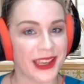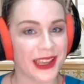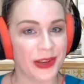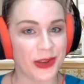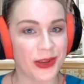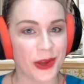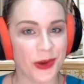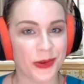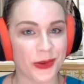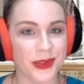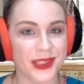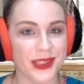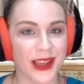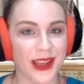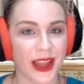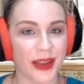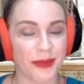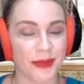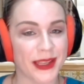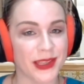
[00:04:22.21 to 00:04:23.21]
notes on
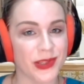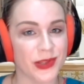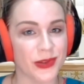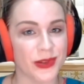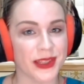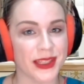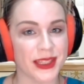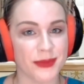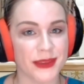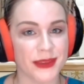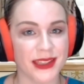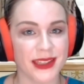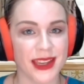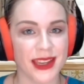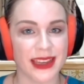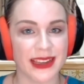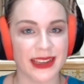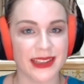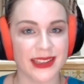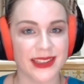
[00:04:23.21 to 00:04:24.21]
my students'
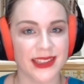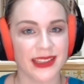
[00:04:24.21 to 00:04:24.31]
mistakes.